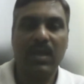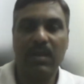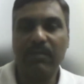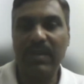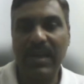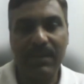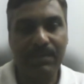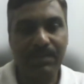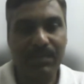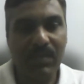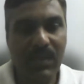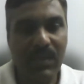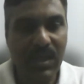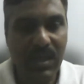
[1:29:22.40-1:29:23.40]
Well,
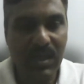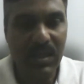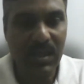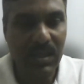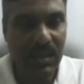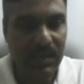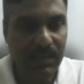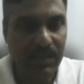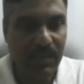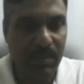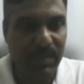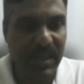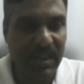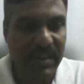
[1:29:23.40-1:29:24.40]

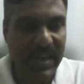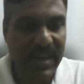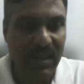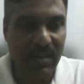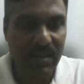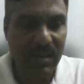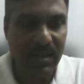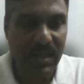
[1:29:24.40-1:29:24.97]
meanwhile,